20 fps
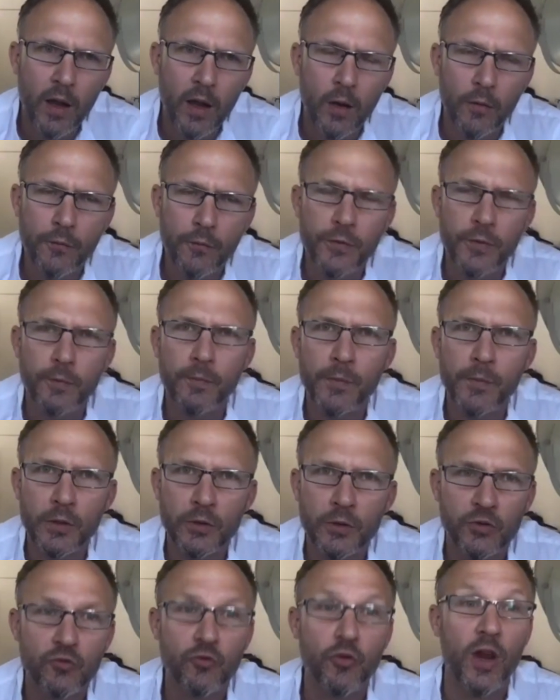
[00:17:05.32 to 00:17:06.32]
of the
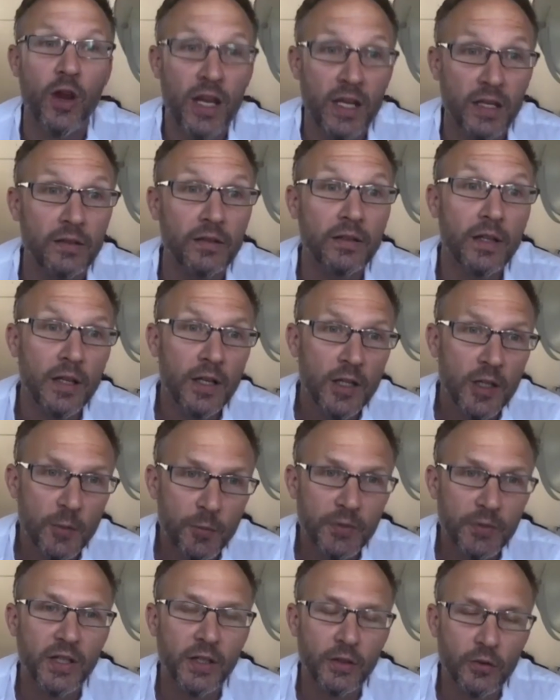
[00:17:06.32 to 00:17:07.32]
strain, the
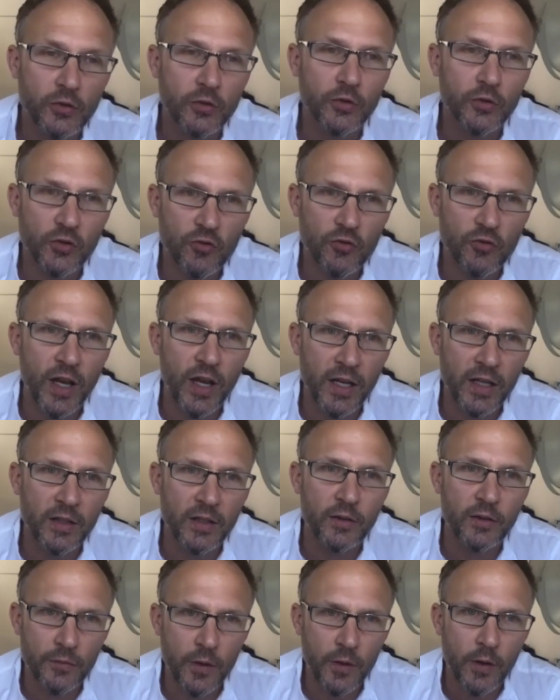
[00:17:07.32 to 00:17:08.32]
potential strain
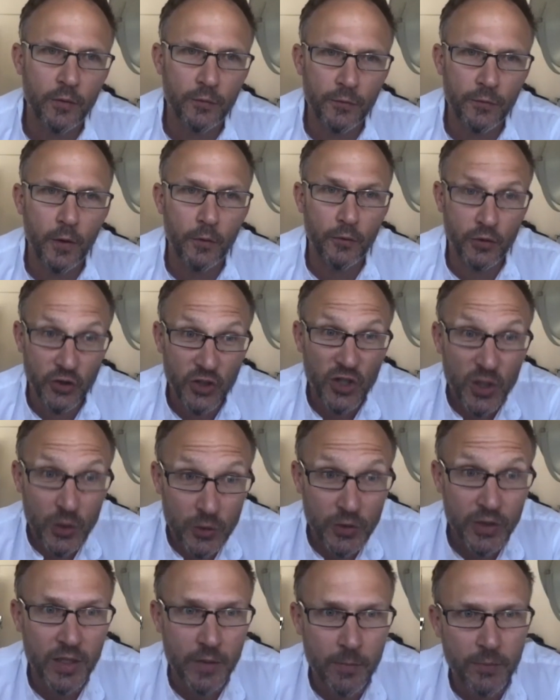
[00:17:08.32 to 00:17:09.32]
of
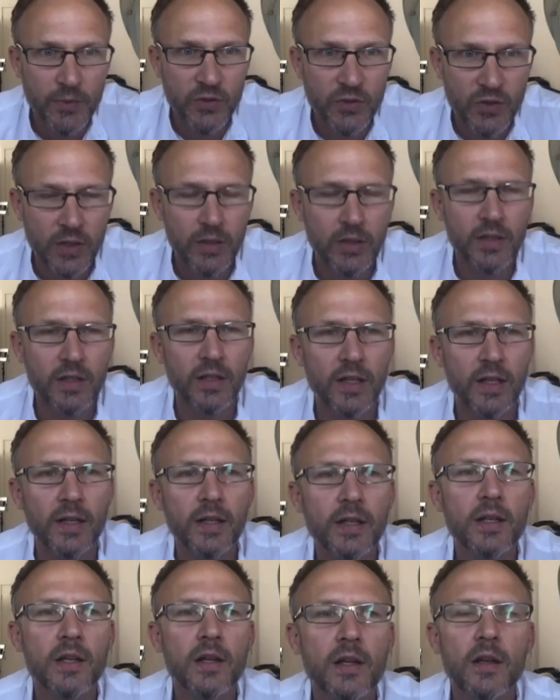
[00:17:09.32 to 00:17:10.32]
shielding in particular,
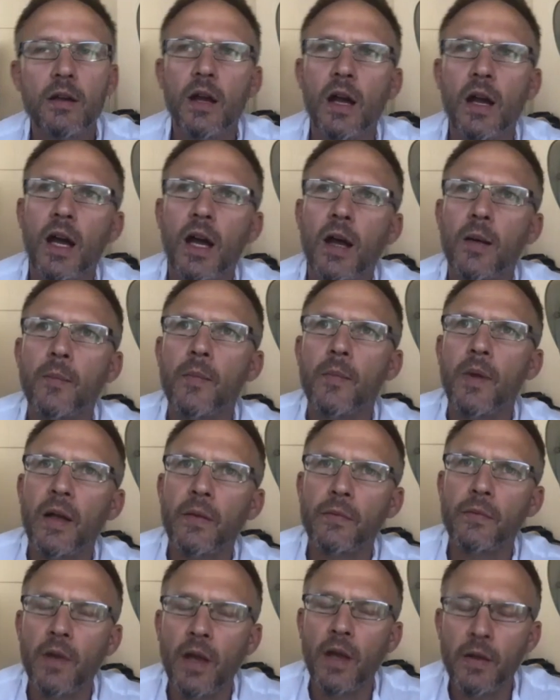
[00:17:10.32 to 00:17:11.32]

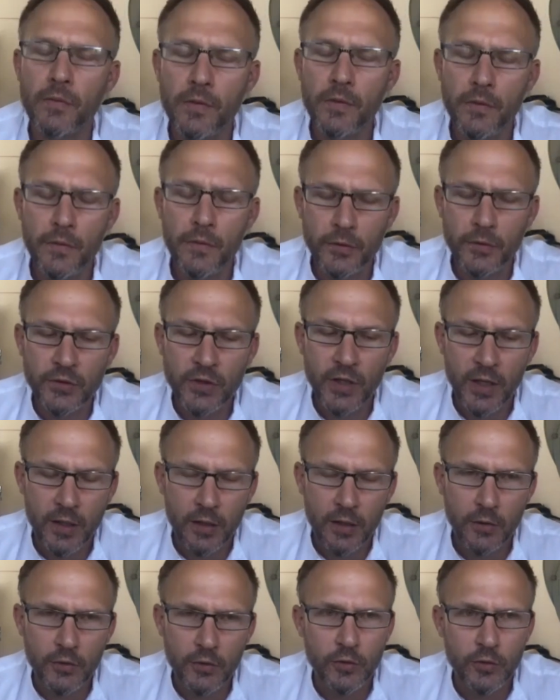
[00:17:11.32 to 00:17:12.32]
and the
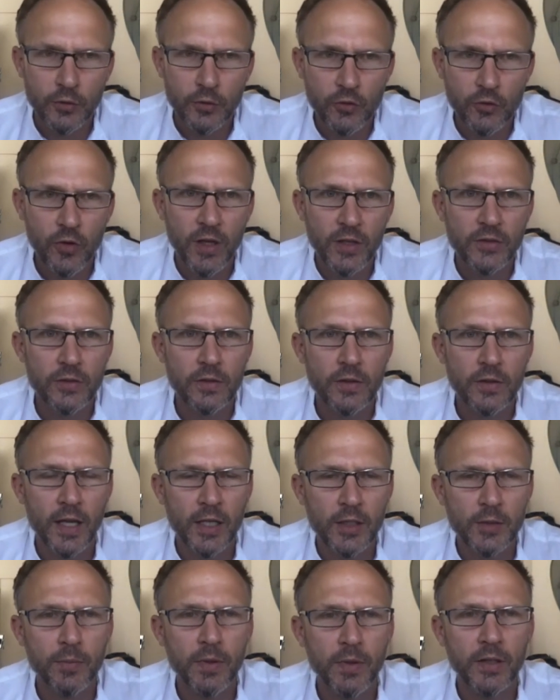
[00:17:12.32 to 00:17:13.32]
psychological stress that
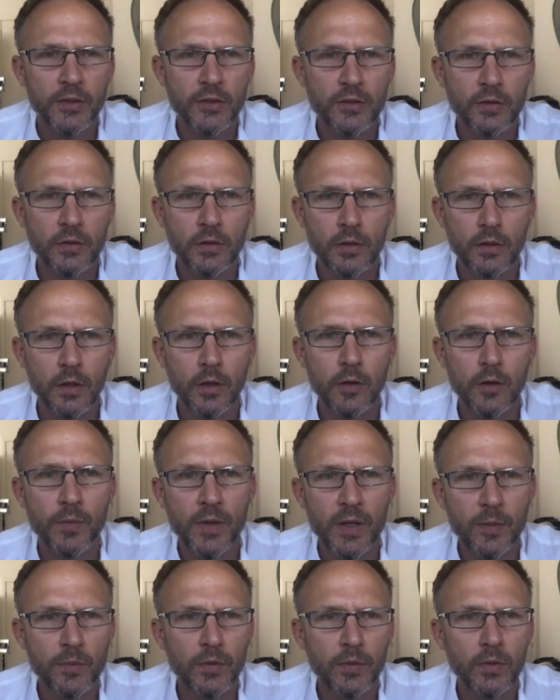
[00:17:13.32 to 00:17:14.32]
has placed on a lot of
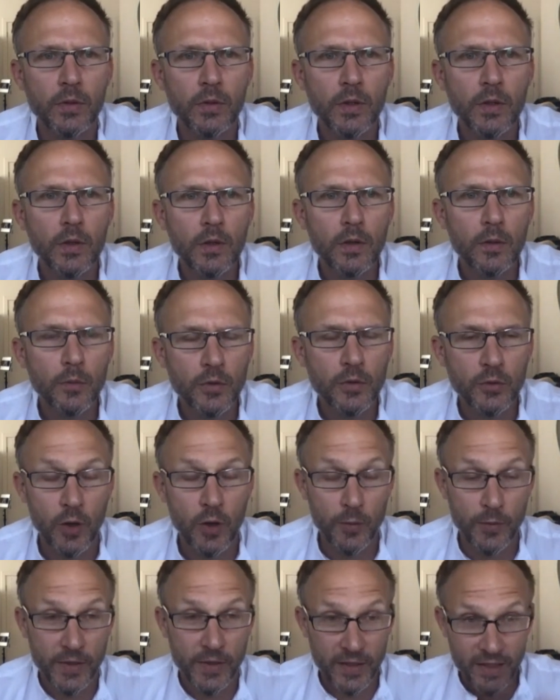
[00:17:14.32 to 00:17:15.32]
people, which is
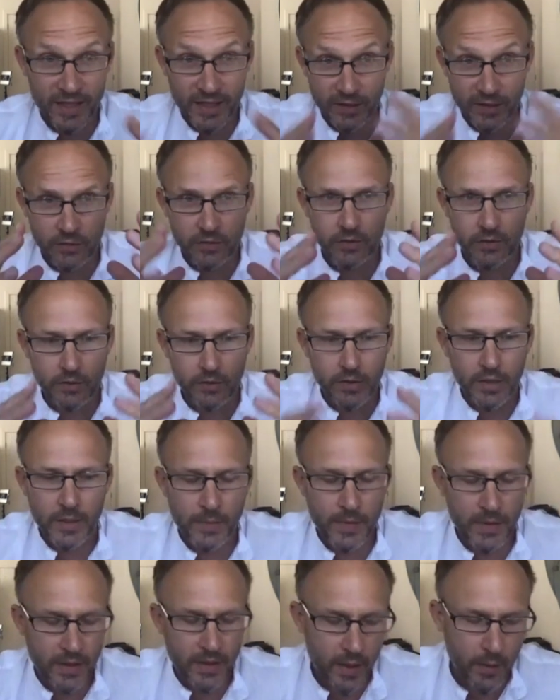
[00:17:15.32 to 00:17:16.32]
why I've been keen to
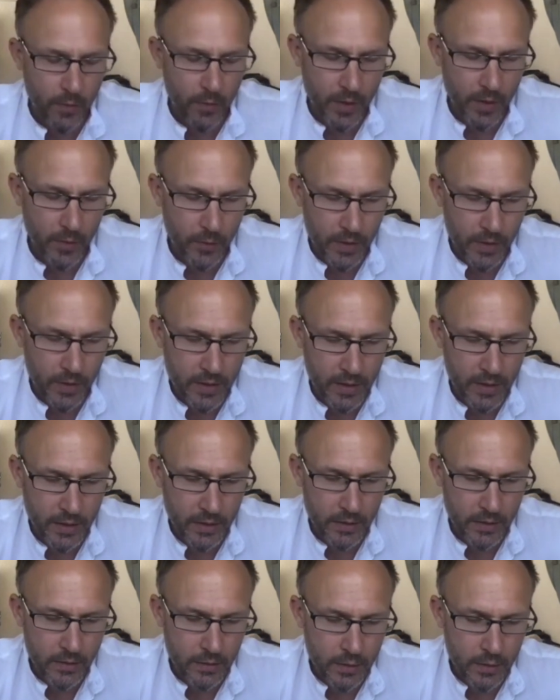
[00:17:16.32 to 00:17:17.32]
limit that where we can.